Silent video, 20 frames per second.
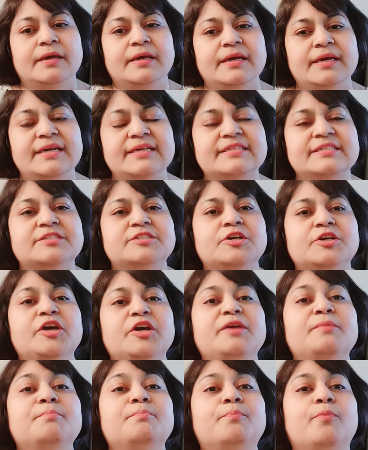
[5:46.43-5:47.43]
it is now
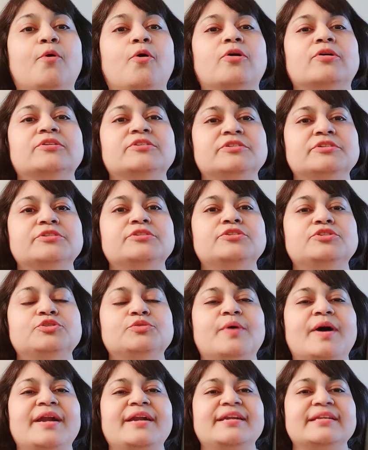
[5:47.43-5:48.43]
important to
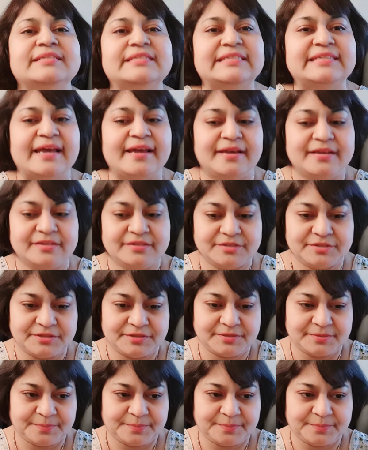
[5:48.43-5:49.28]
understand.